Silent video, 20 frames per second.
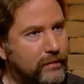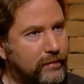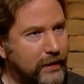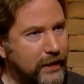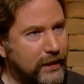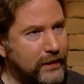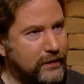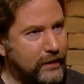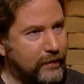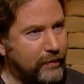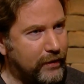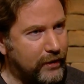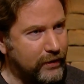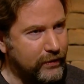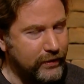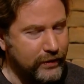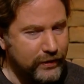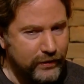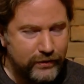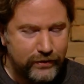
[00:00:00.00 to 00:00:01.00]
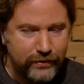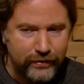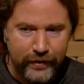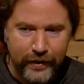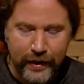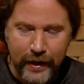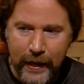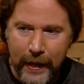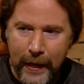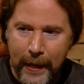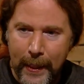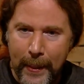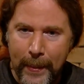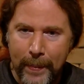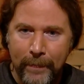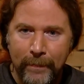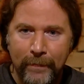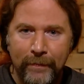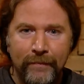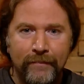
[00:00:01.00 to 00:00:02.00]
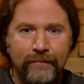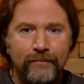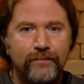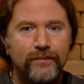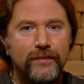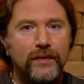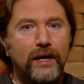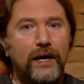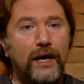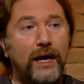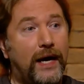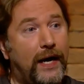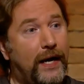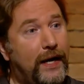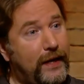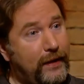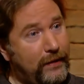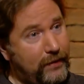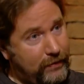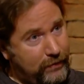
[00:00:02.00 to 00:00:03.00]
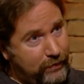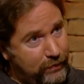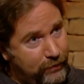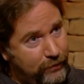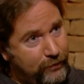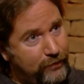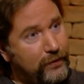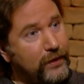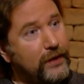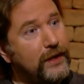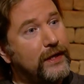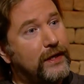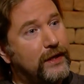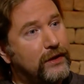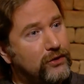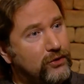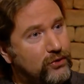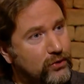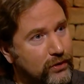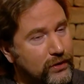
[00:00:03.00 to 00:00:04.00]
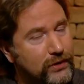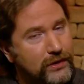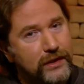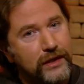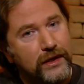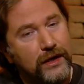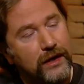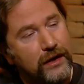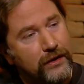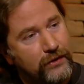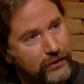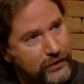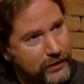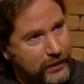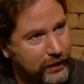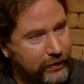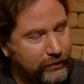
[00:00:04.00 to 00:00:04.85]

blast in modern history. I fully endorse the other side